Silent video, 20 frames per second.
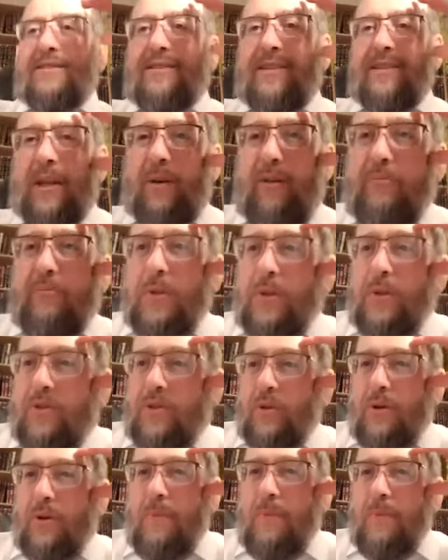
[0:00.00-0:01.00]
I know I've muted
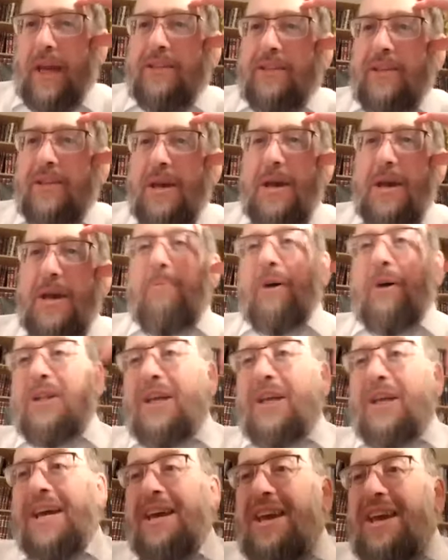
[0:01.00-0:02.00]
all your mics, but
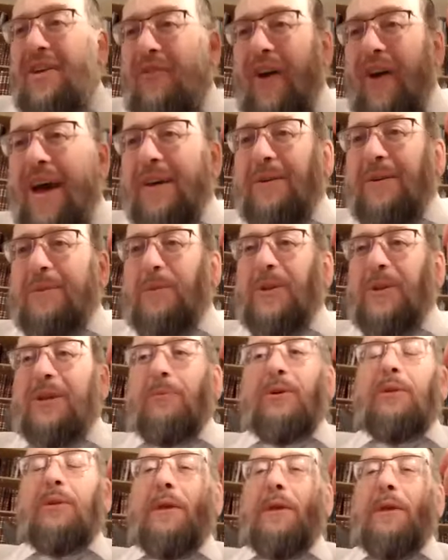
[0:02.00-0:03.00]
would
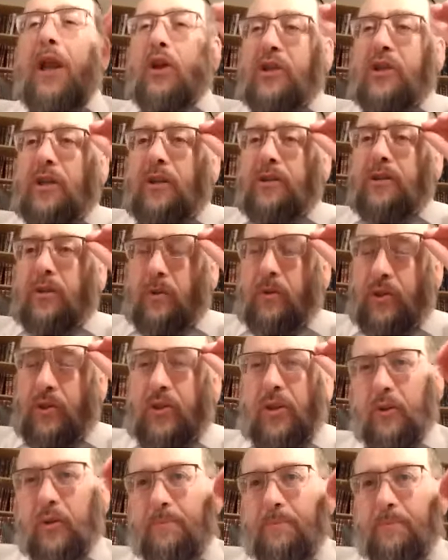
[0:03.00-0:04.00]
it be logical to
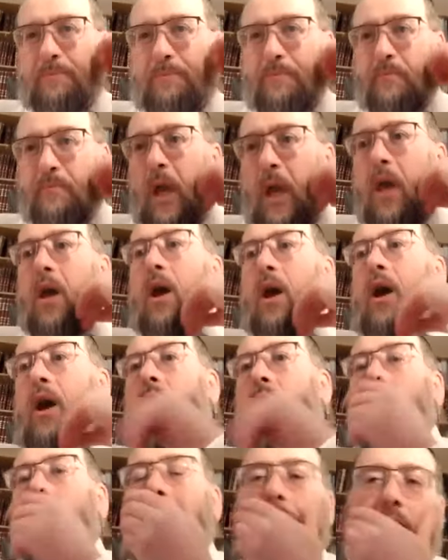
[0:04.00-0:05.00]
assume,
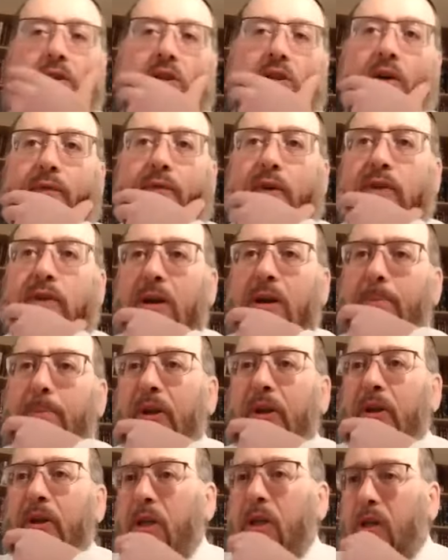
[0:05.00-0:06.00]
oh well, sofek
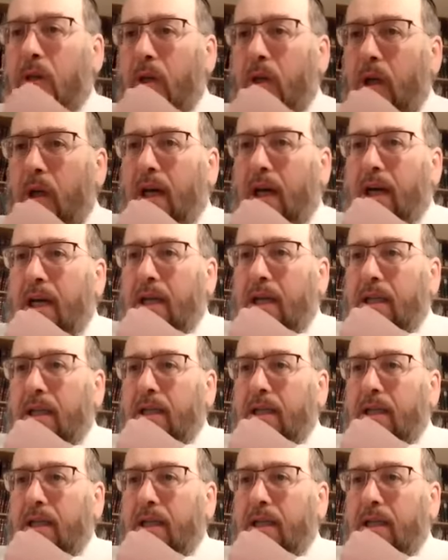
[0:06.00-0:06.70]
Drabbanon Lakula,